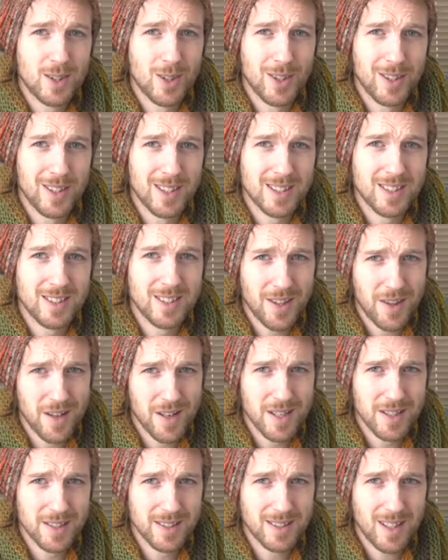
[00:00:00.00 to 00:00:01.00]
call us
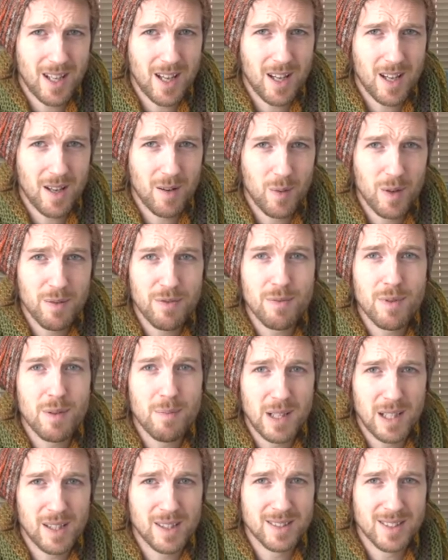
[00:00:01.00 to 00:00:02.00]
Southerners. We're from the
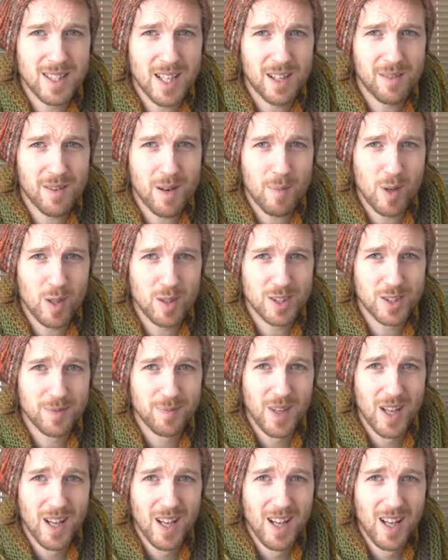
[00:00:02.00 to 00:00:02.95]
Midlands, thank you very much.